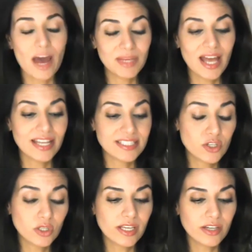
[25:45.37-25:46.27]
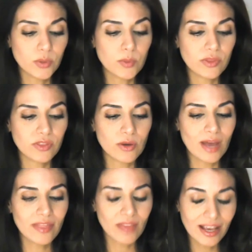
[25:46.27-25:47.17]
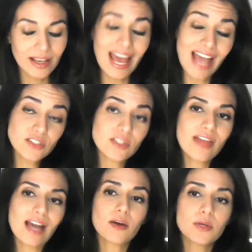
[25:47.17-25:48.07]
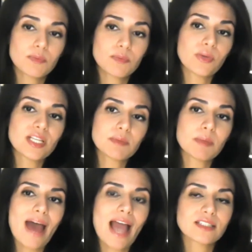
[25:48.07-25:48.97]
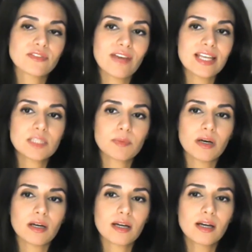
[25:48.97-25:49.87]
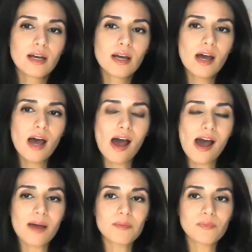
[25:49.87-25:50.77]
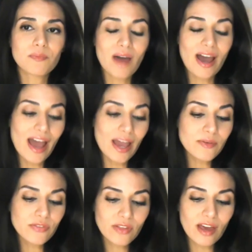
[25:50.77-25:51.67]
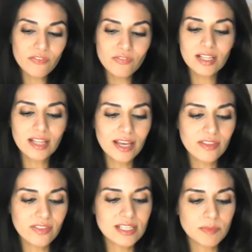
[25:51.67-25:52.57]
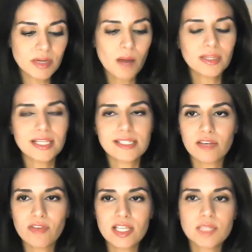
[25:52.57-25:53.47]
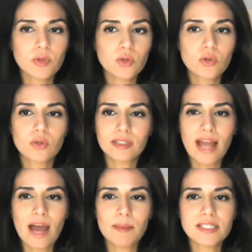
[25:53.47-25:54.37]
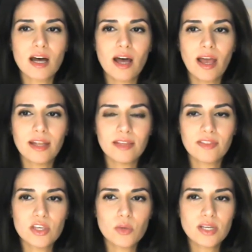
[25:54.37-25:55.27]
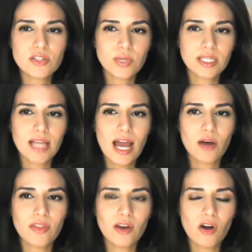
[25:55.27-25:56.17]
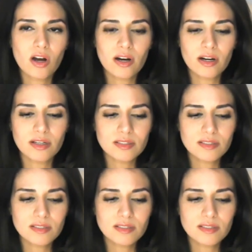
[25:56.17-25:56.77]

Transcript: mean, I totally agree with you. And actually that brings me back to Facebook. Uh, I feel like these monopolies like Facebook, Google, and Amazon in the US right now, they are